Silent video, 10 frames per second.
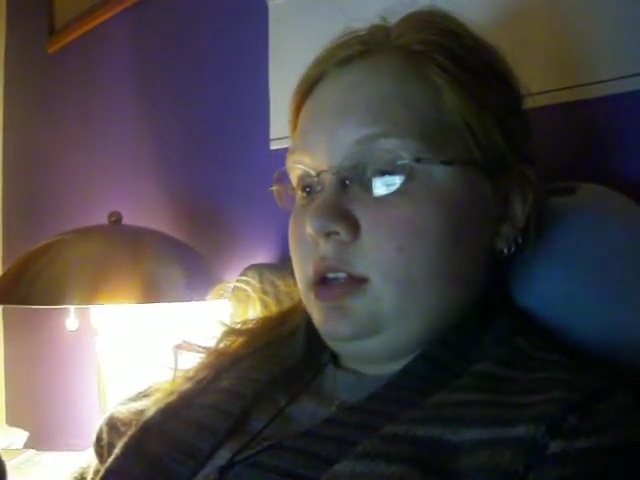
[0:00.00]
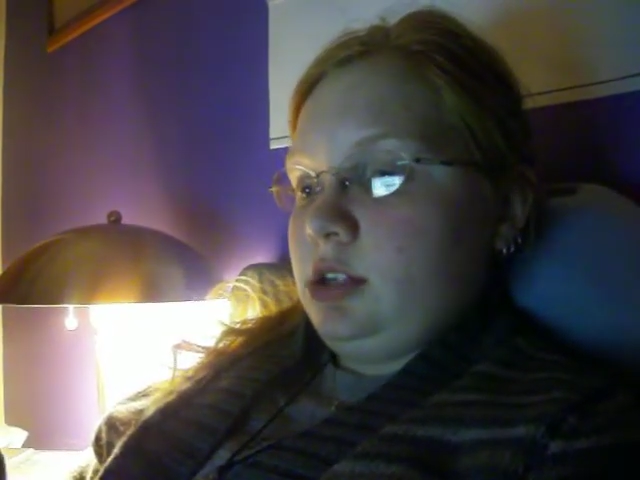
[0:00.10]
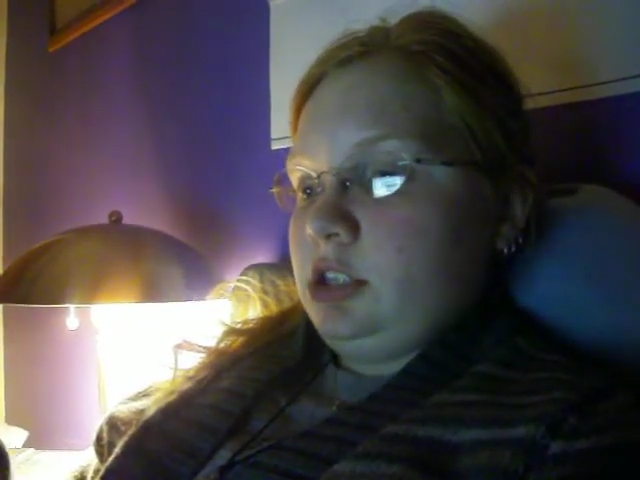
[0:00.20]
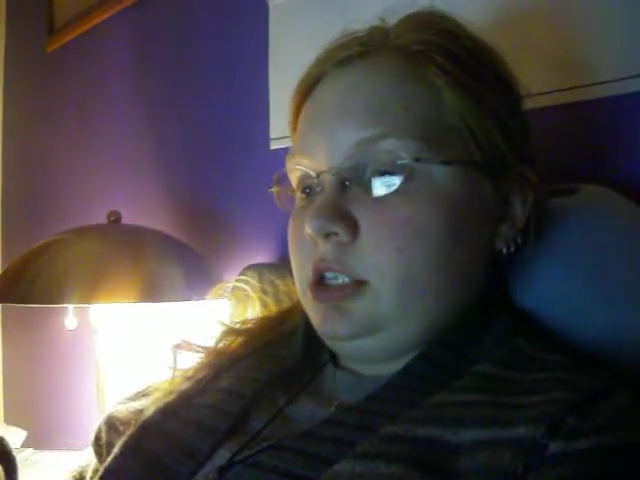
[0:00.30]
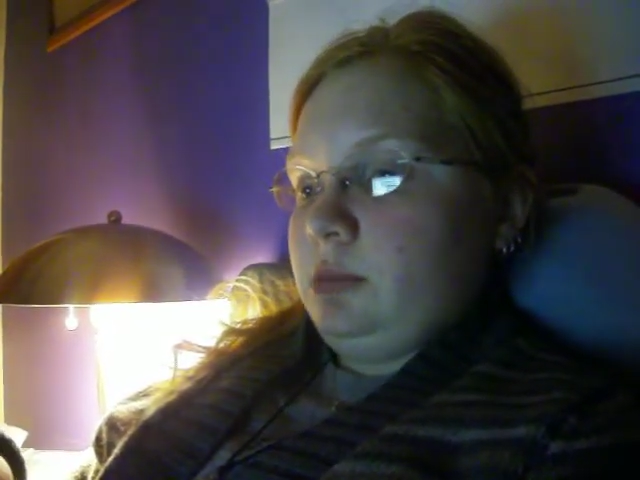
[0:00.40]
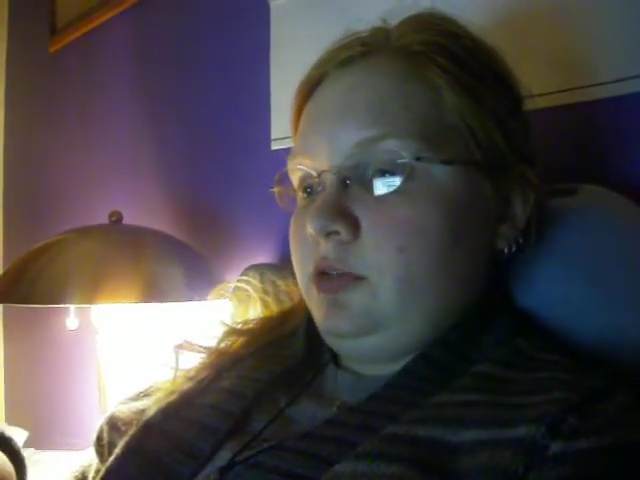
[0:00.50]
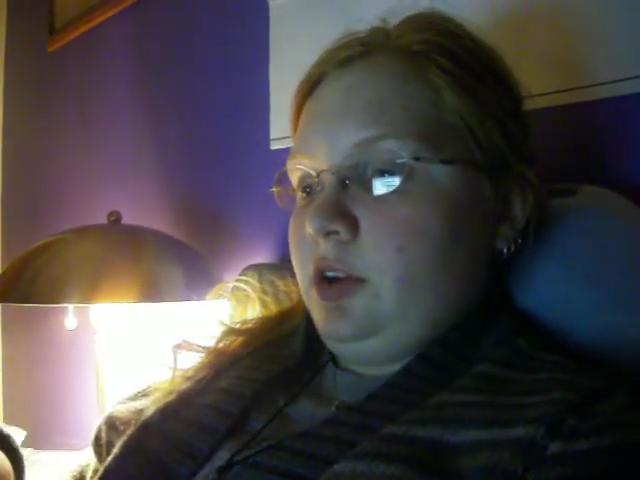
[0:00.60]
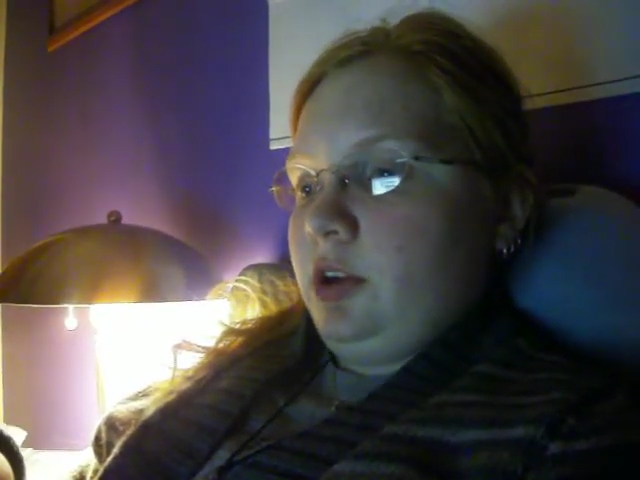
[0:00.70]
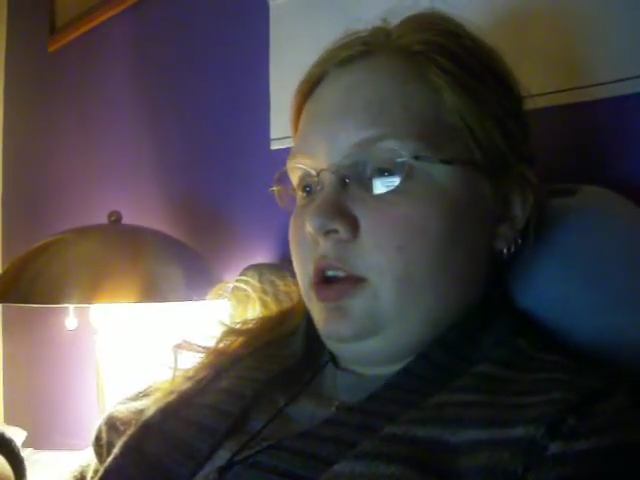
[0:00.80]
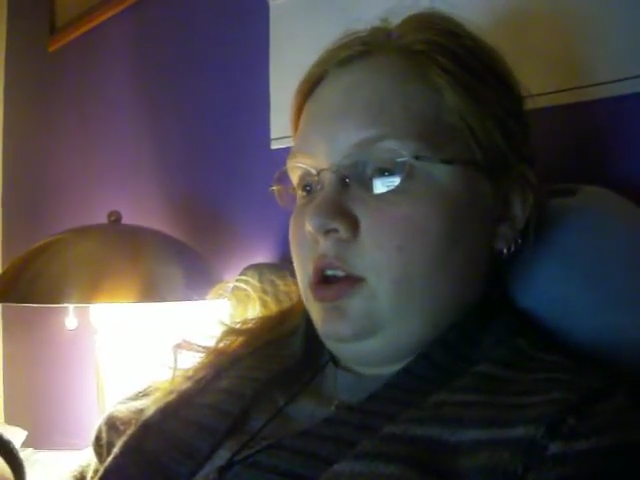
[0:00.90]
It just seems
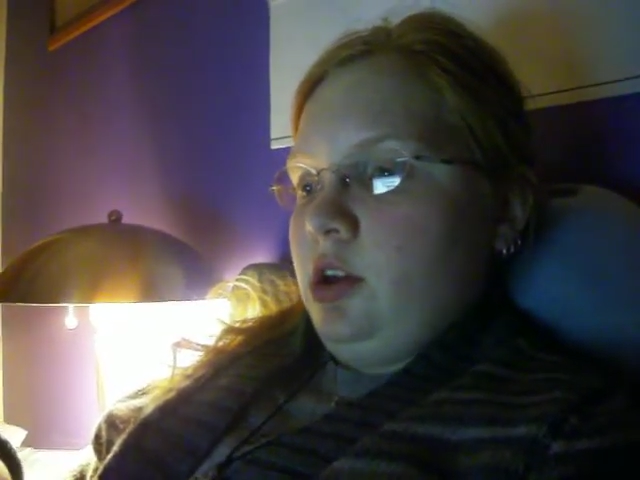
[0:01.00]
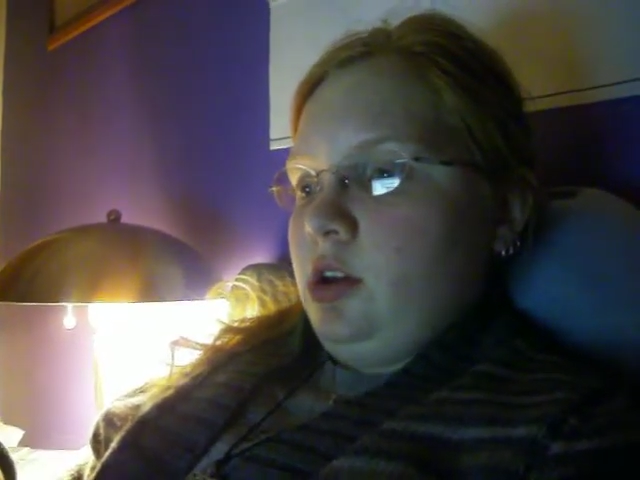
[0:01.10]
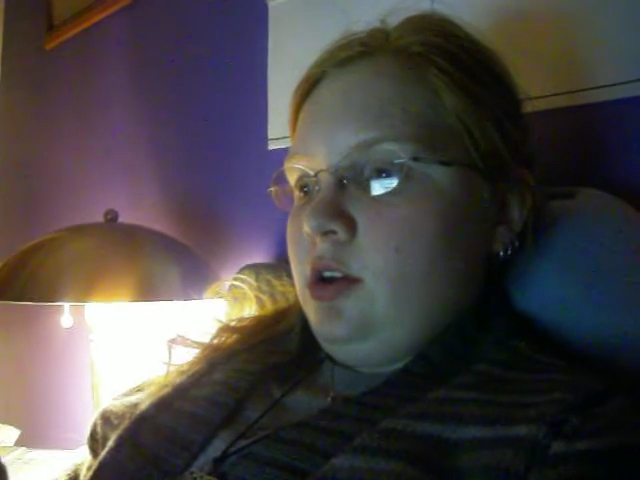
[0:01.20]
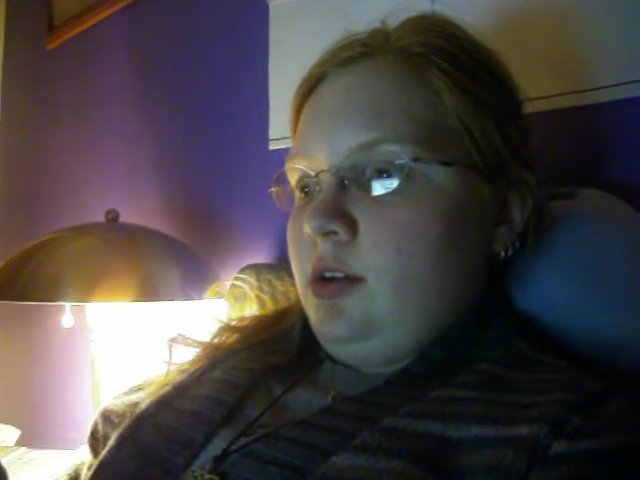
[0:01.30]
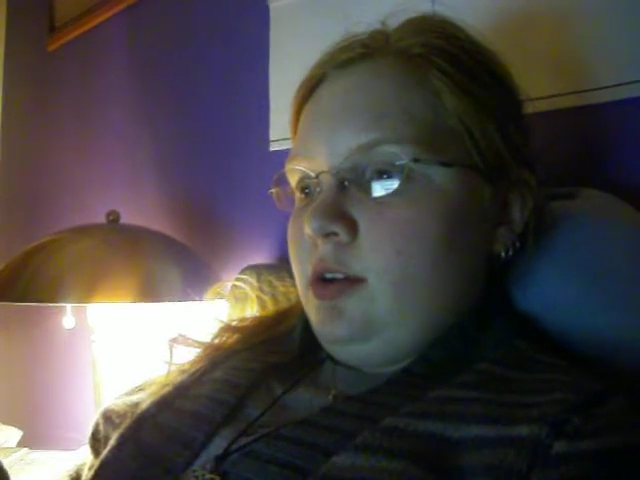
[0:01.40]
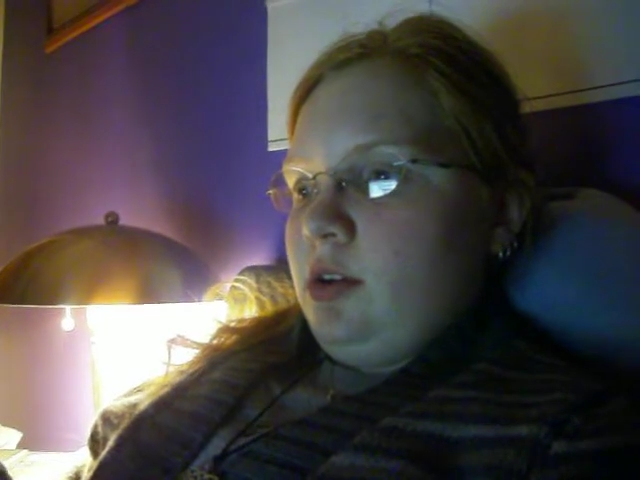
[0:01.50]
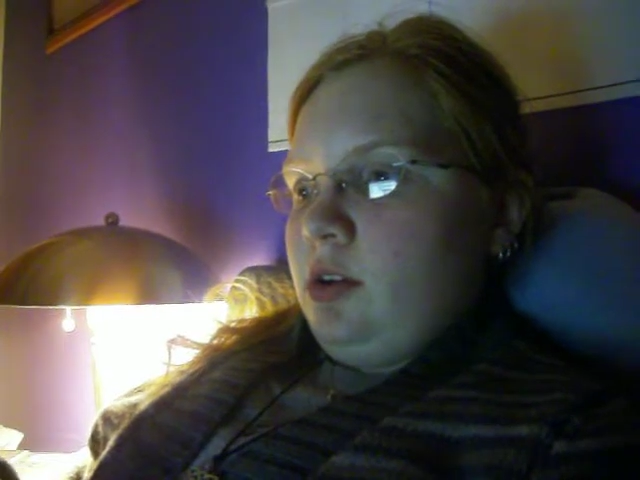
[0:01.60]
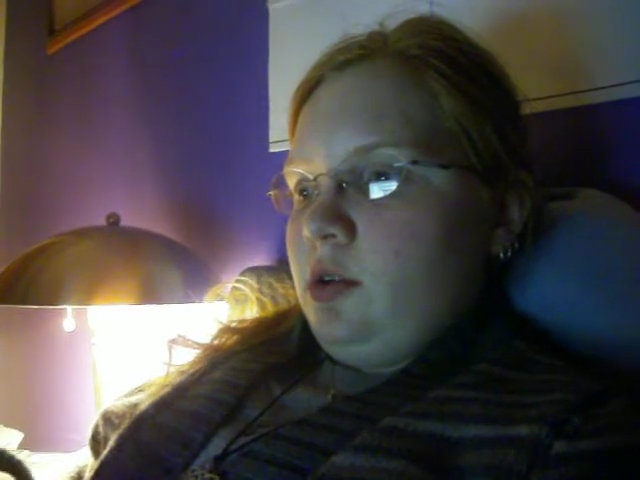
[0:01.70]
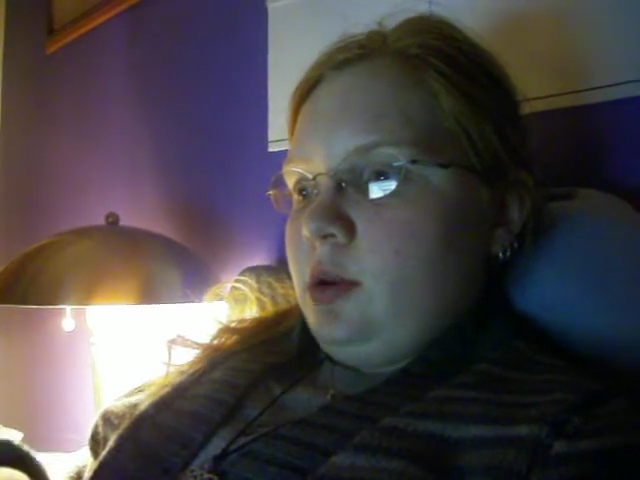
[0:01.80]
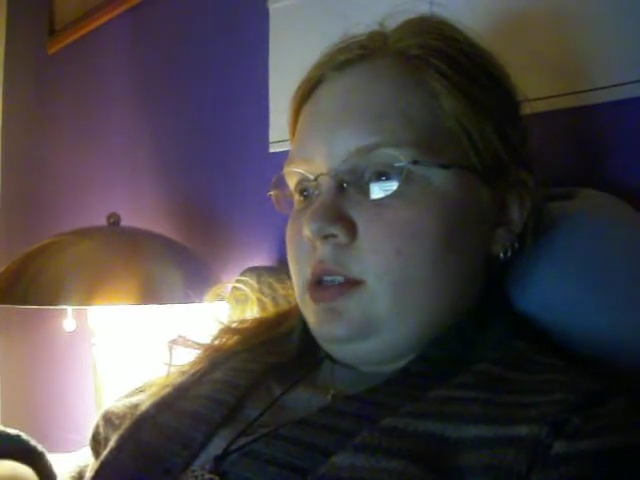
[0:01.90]
very
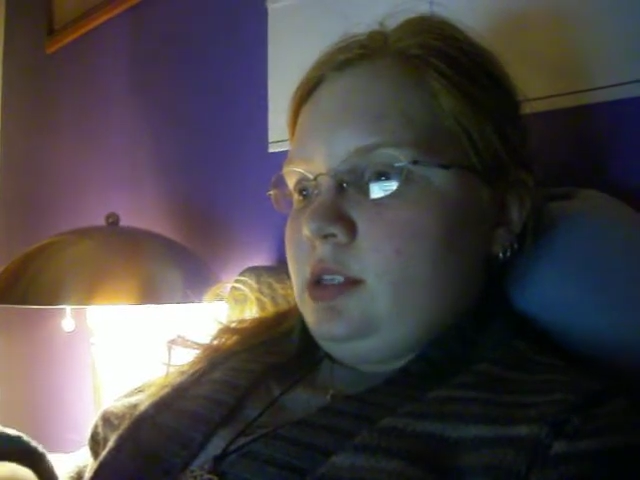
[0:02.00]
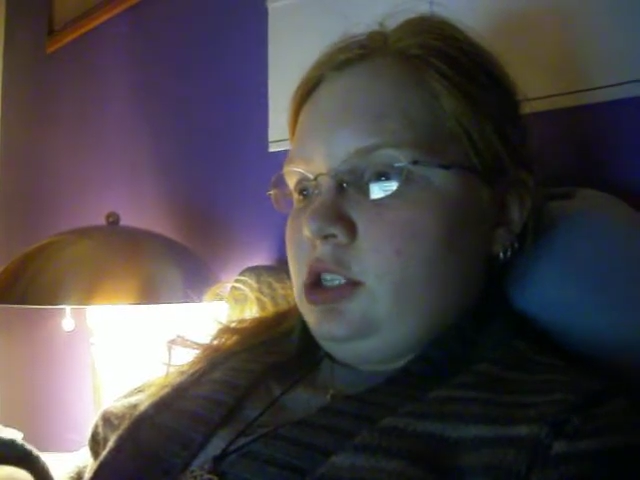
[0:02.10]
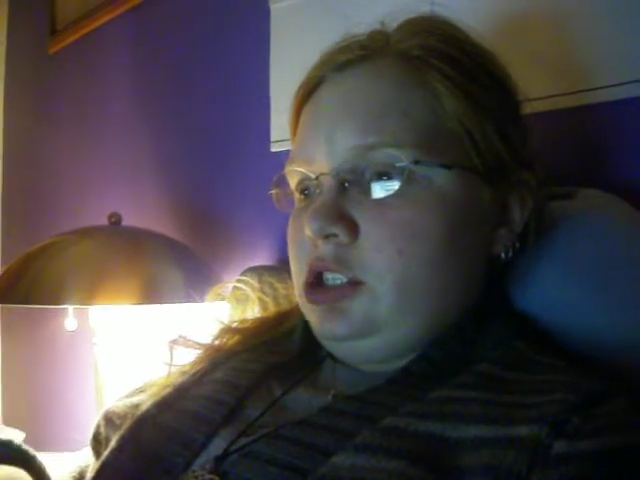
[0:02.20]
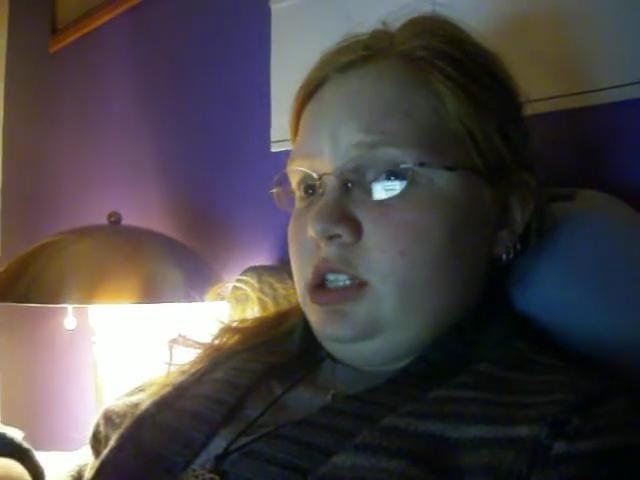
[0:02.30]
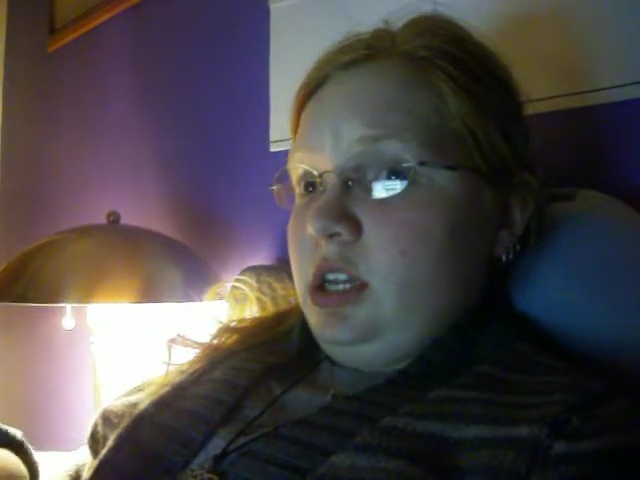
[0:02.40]
quintessentially